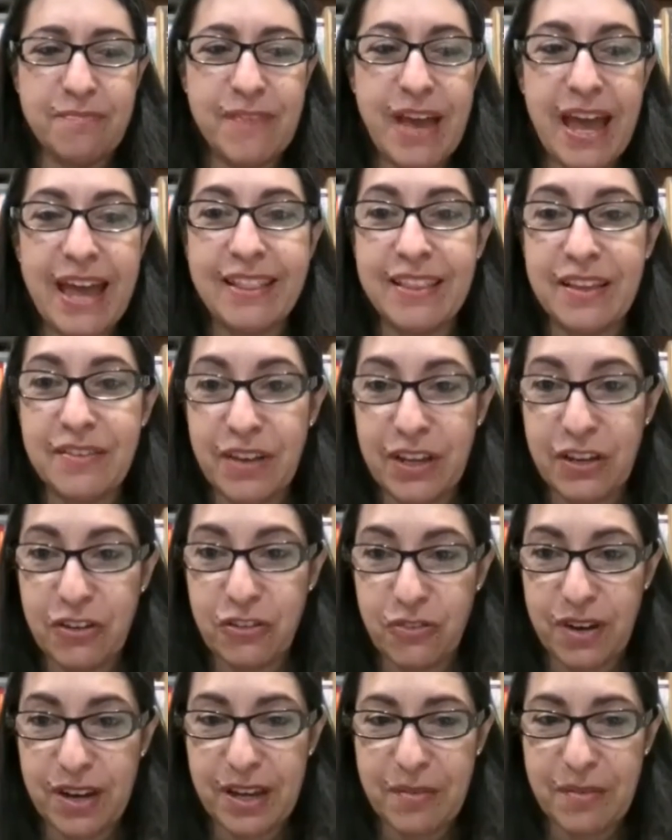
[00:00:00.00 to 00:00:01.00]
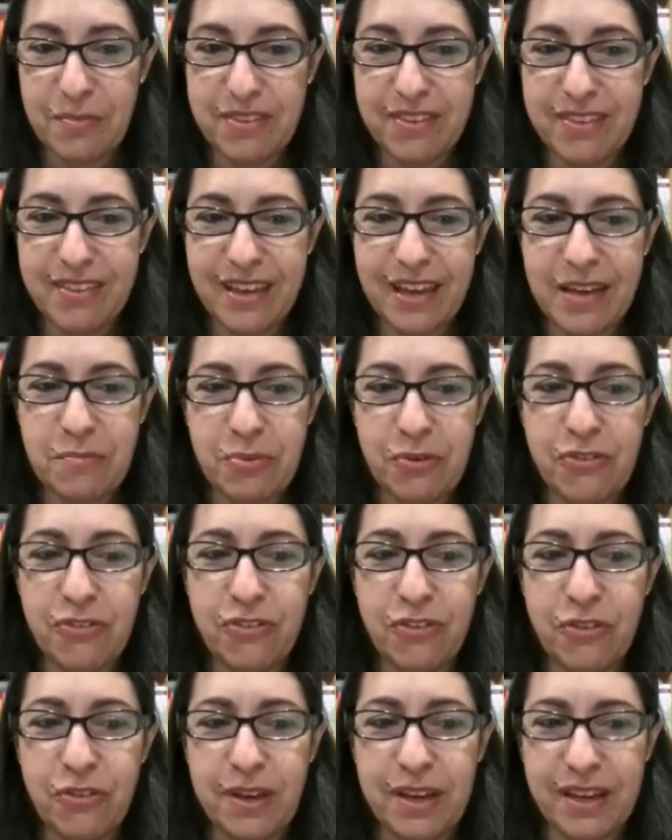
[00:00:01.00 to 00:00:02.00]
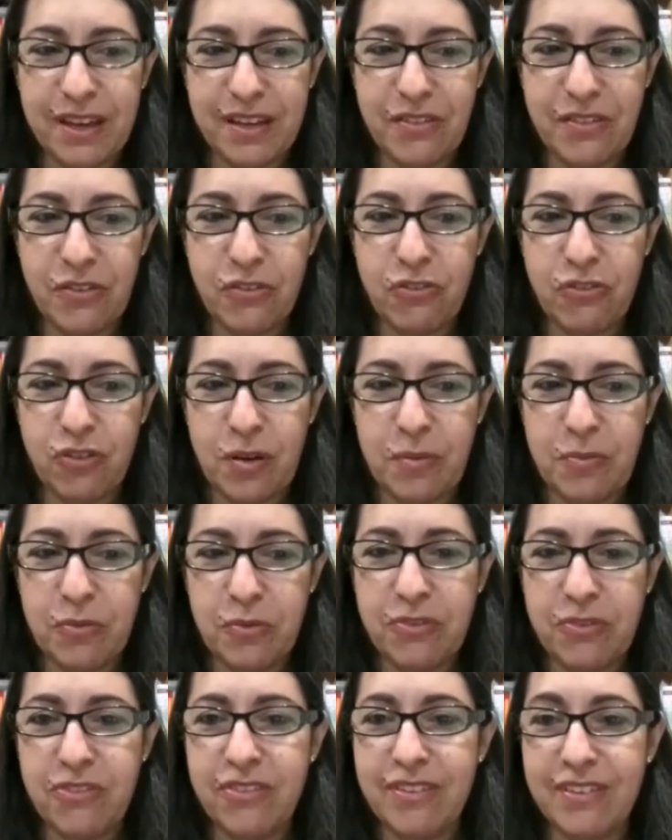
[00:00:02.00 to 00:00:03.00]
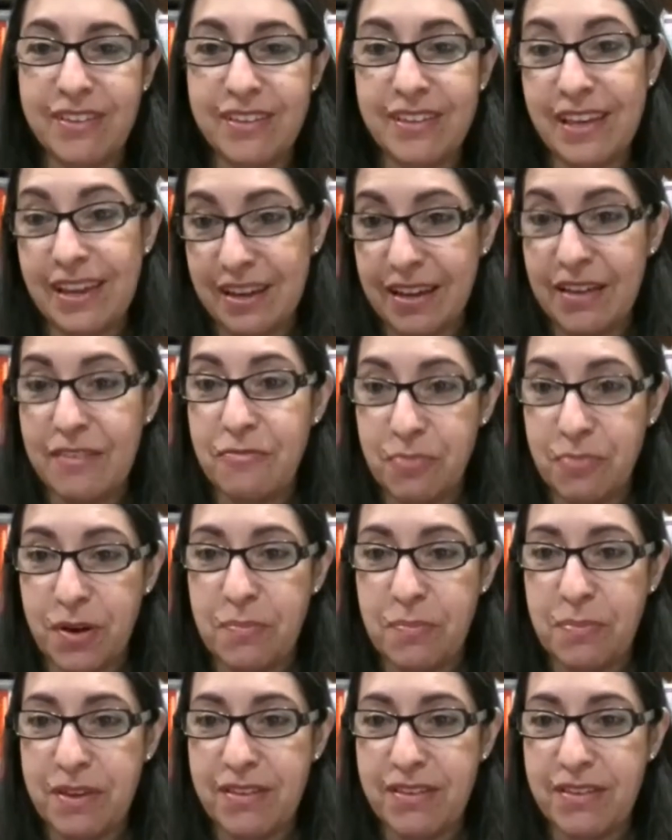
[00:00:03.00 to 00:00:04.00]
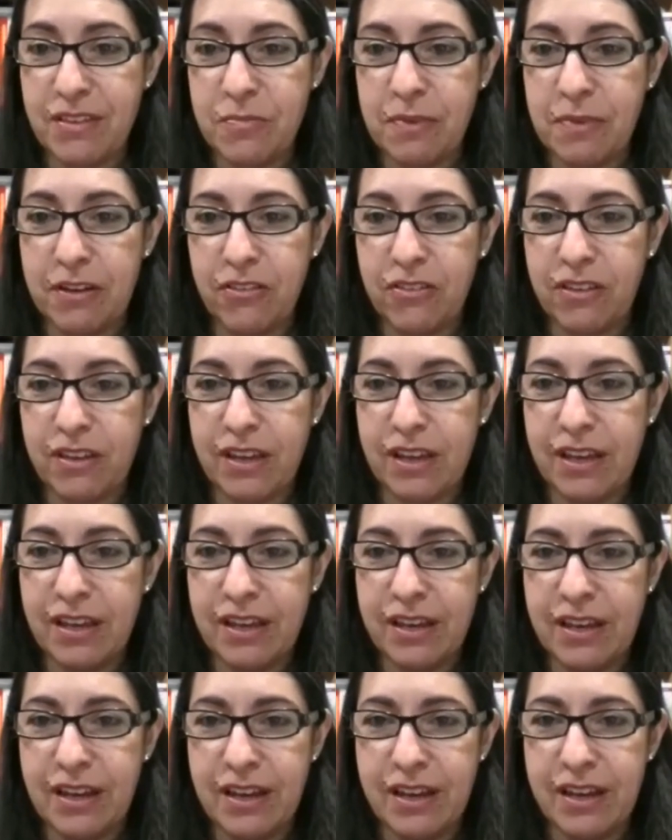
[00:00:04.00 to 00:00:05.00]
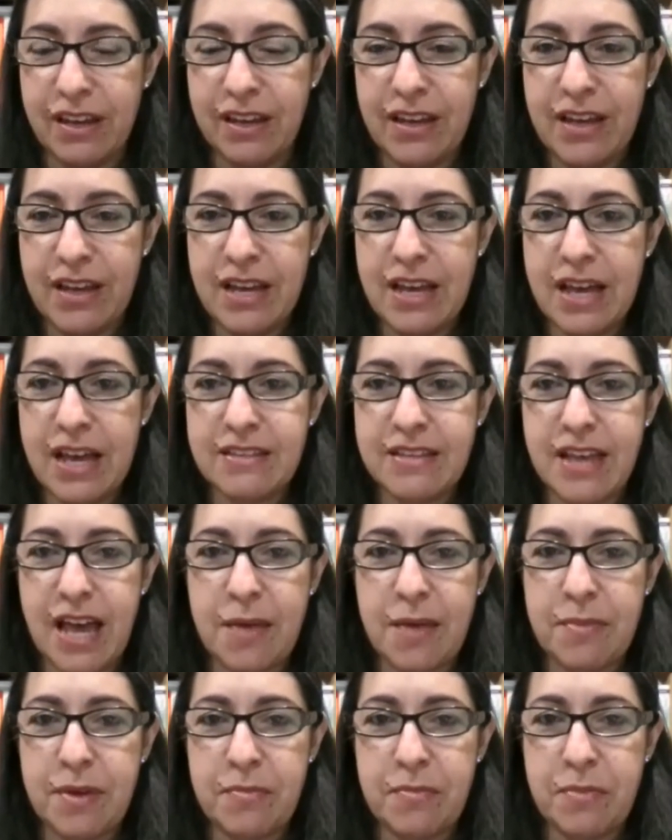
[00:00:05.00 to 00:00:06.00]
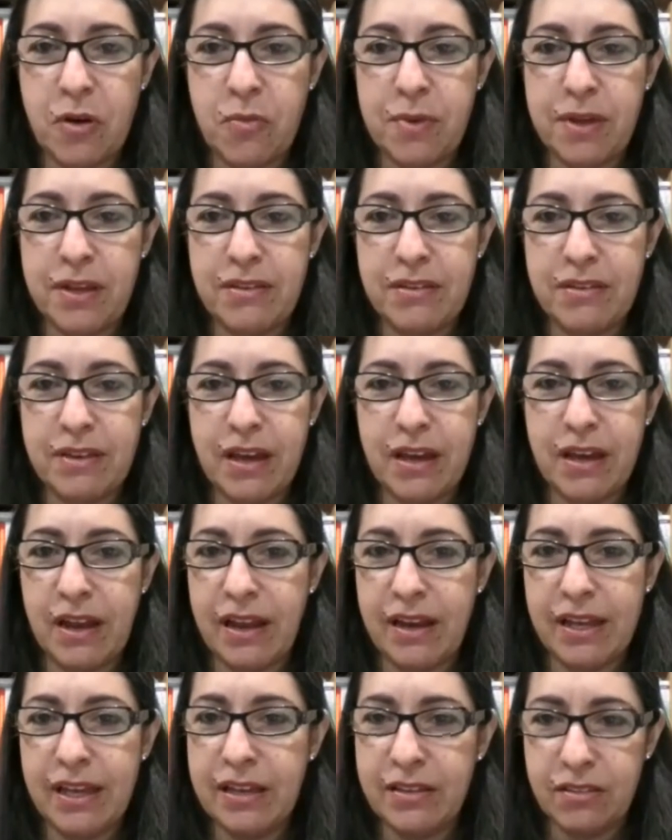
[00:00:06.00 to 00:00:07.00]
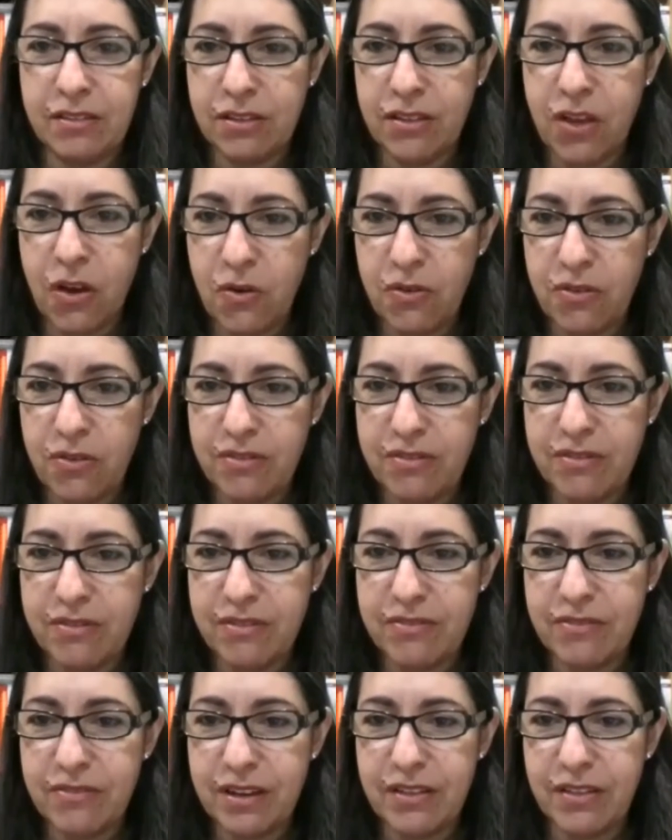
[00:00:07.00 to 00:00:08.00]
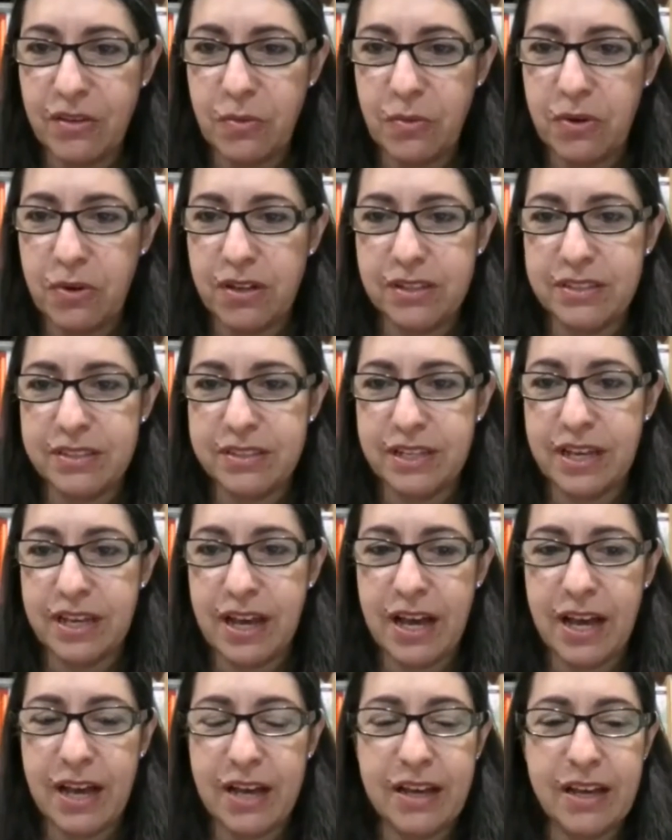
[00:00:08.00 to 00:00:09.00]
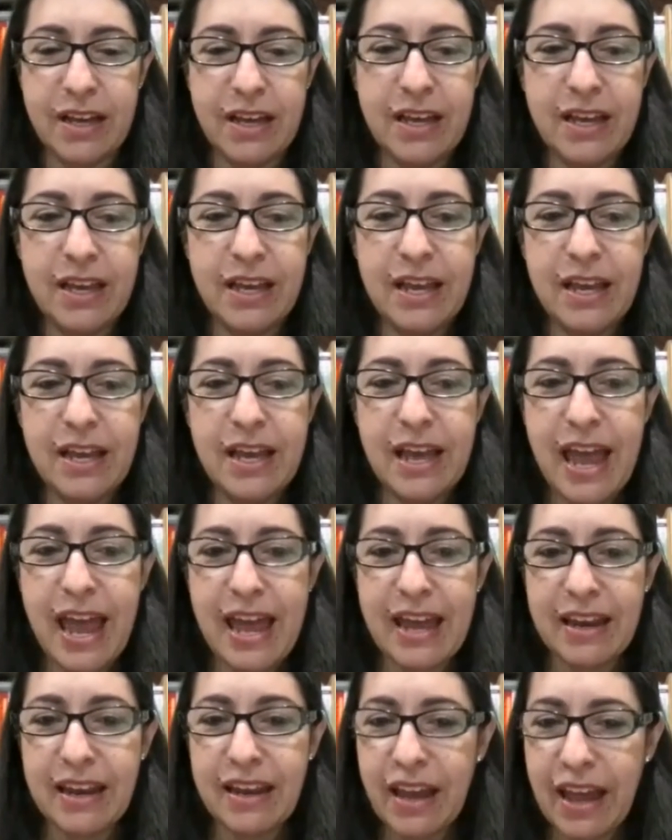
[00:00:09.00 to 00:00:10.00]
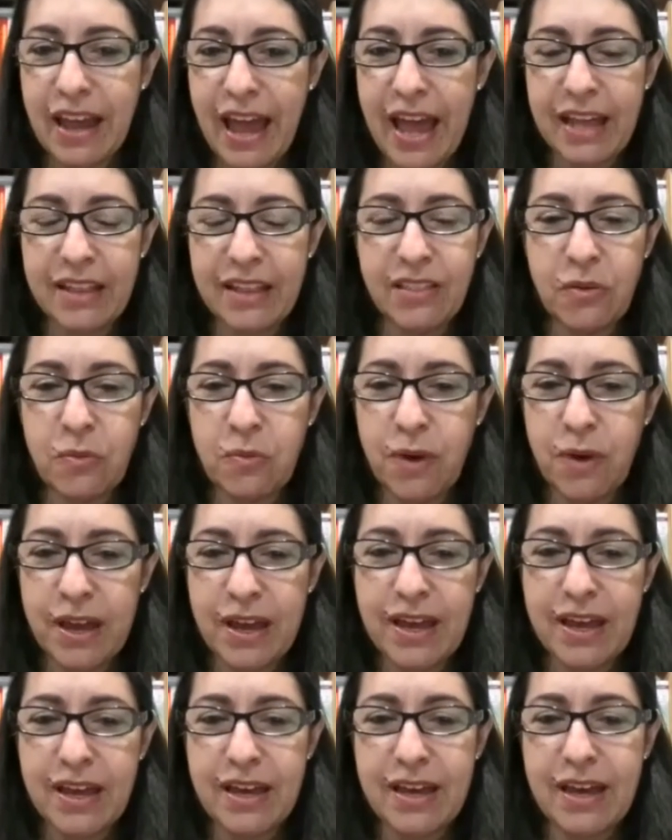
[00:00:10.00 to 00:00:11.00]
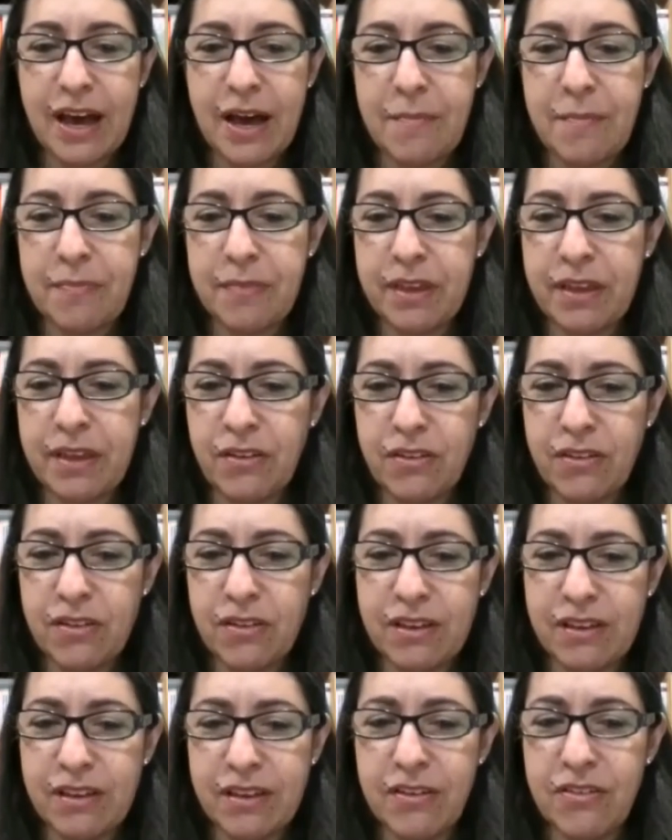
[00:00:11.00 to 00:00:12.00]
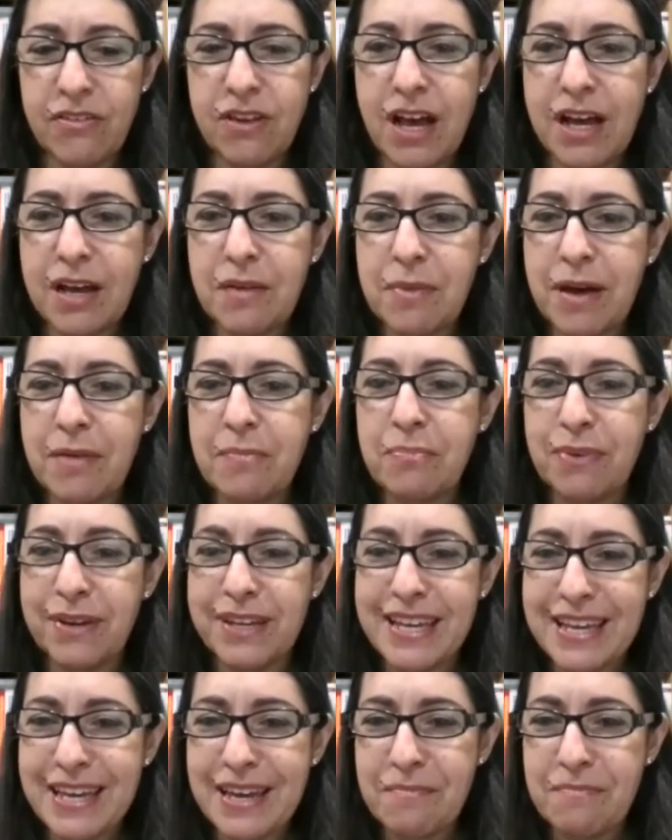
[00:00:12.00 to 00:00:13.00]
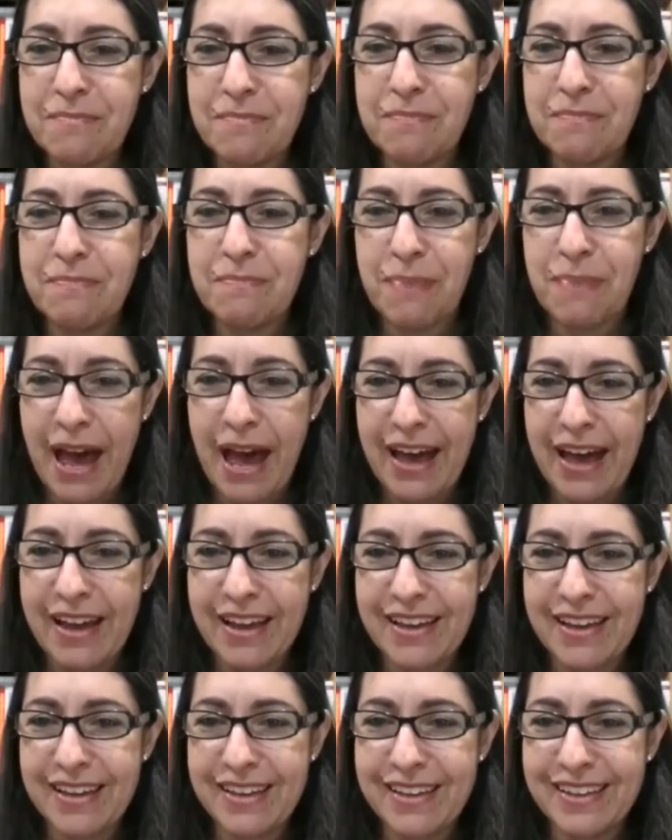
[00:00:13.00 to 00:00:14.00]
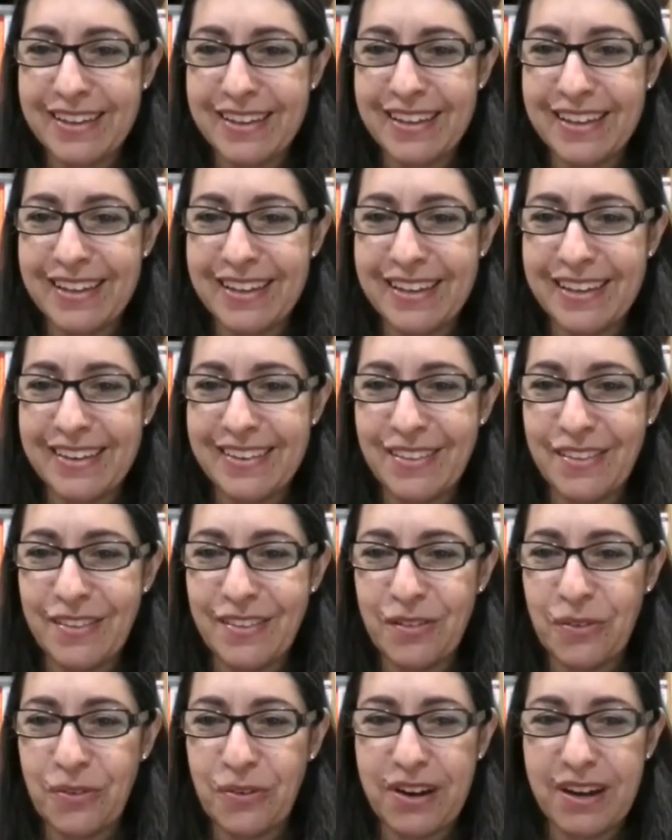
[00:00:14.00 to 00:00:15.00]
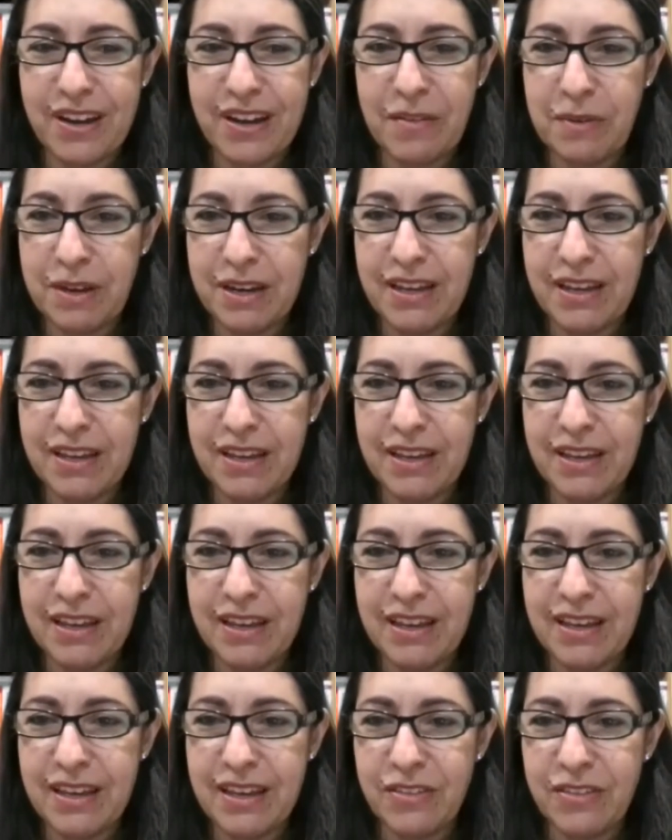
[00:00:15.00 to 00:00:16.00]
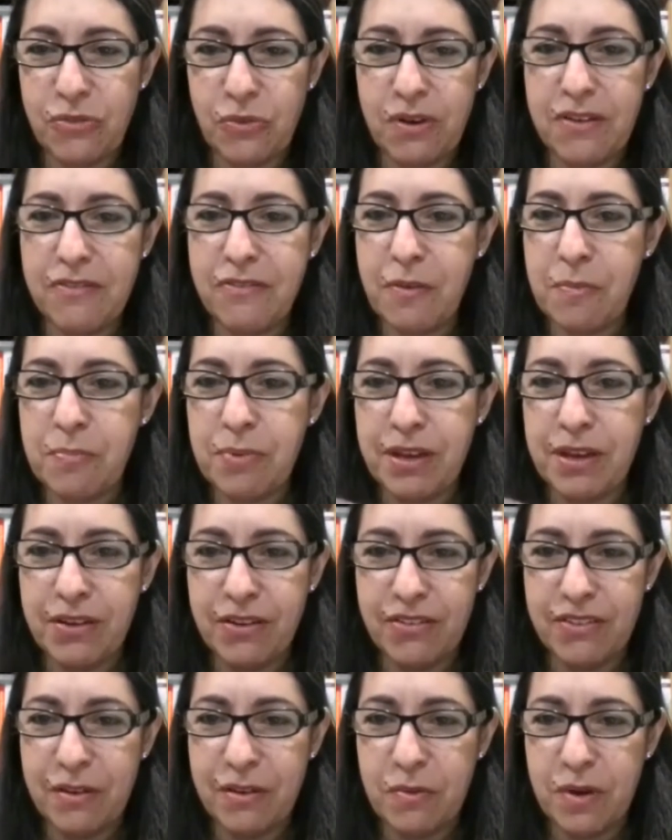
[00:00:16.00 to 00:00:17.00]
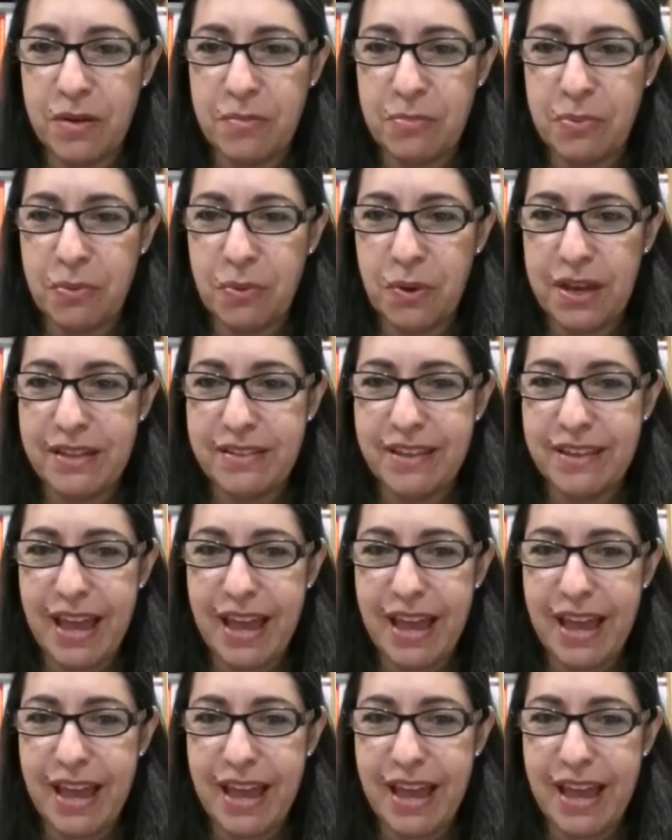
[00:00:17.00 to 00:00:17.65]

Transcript: living dreams and pursuing those dreams, which can give purpose, especially in a time and moment. And he's alone in the world. And the way, can you talk about bringing him back in the story? I mean, he sort of appears at one point